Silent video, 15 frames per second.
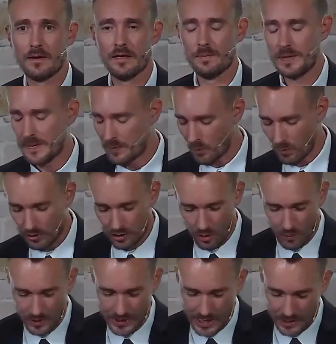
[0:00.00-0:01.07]
And people were
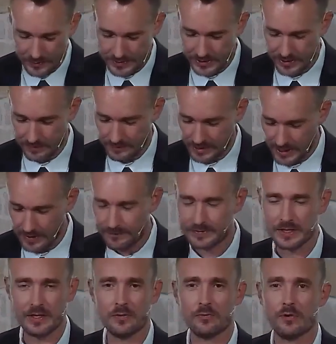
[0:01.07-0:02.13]
going out to him
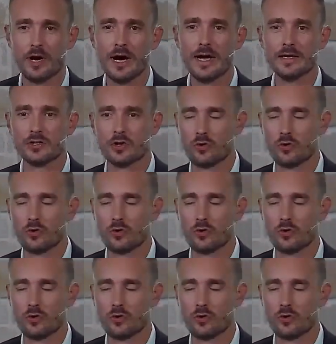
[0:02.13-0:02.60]
left and right,